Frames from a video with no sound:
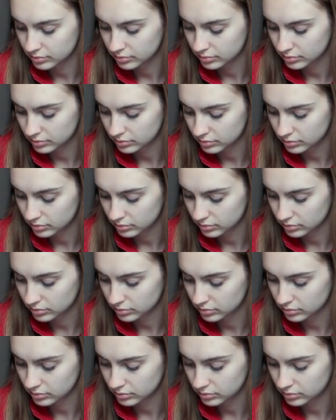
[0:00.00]

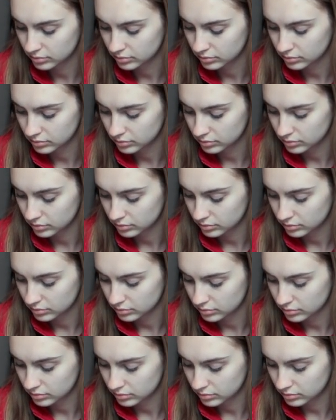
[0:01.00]

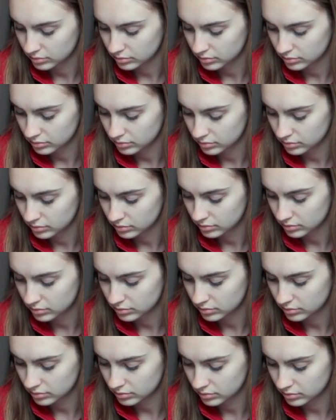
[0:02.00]

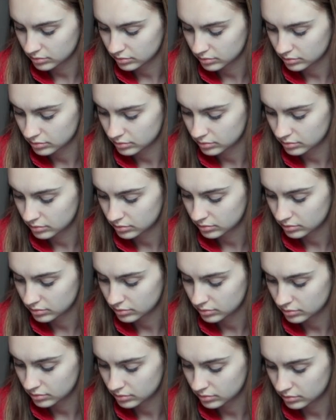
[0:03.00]

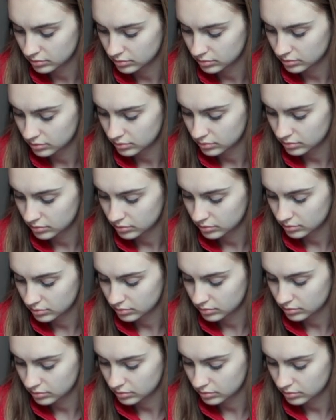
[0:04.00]
(silent)